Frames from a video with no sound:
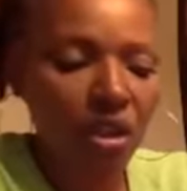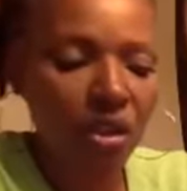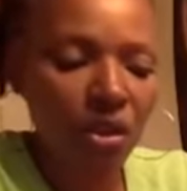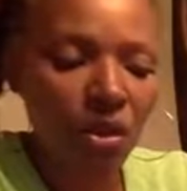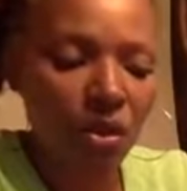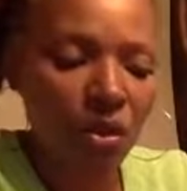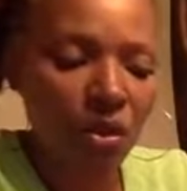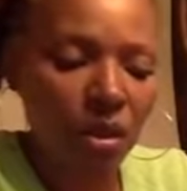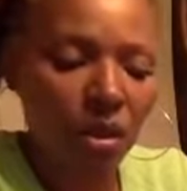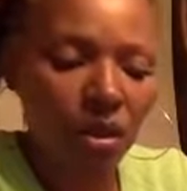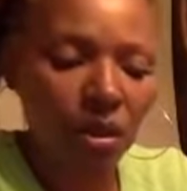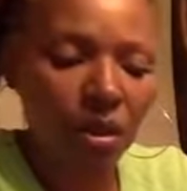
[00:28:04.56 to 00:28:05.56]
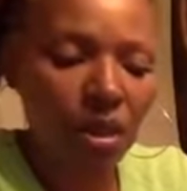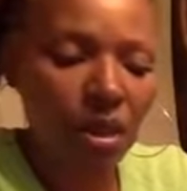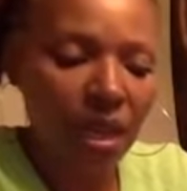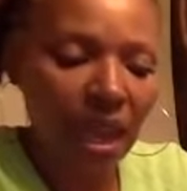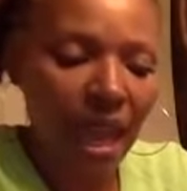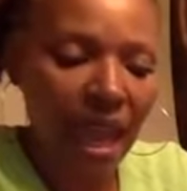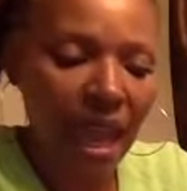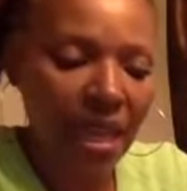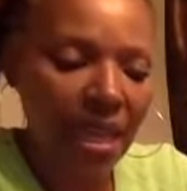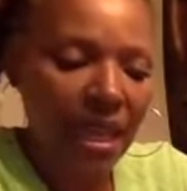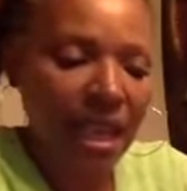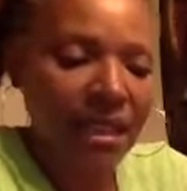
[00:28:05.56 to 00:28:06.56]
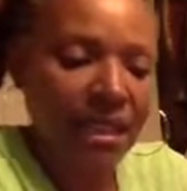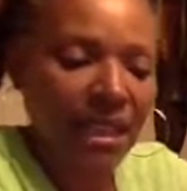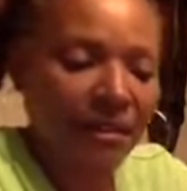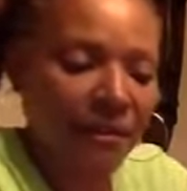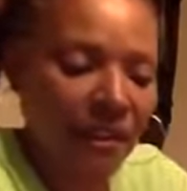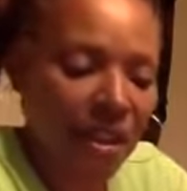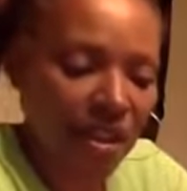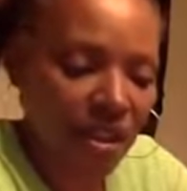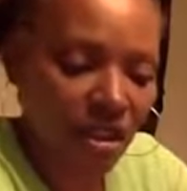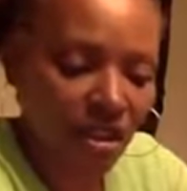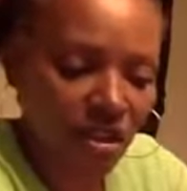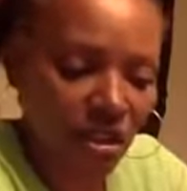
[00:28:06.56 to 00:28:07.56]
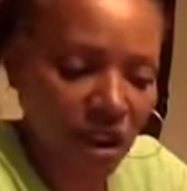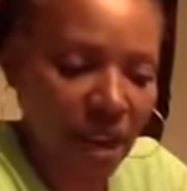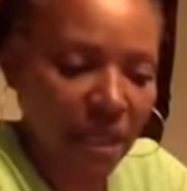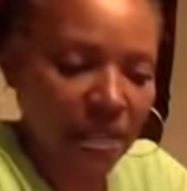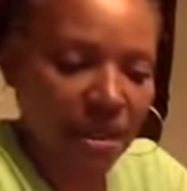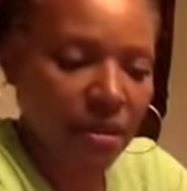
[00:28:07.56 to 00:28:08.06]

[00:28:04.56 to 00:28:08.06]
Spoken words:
to look at it as if it is straight.